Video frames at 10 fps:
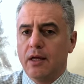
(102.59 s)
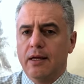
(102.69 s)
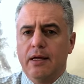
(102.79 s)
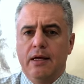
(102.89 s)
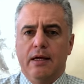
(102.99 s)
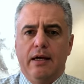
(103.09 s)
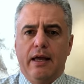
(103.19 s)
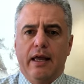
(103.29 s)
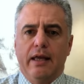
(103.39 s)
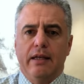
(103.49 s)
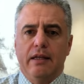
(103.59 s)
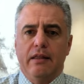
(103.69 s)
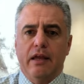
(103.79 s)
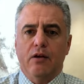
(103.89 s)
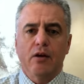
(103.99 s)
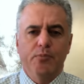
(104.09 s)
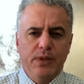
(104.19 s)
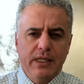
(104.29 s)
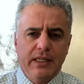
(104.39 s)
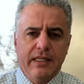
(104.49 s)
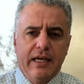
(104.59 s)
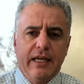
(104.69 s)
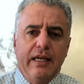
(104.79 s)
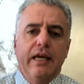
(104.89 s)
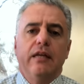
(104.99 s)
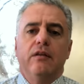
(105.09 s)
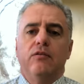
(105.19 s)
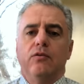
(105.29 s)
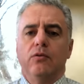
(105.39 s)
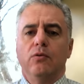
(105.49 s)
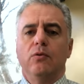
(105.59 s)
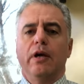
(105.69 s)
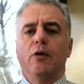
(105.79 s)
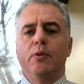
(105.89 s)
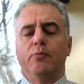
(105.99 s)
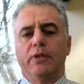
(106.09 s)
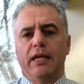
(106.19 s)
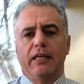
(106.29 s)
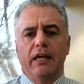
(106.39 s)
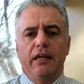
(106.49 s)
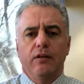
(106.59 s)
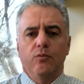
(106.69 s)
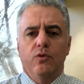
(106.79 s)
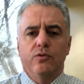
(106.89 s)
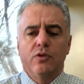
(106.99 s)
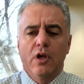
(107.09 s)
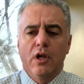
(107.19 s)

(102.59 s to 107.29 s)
And they are completely dedicated to helping protect animals.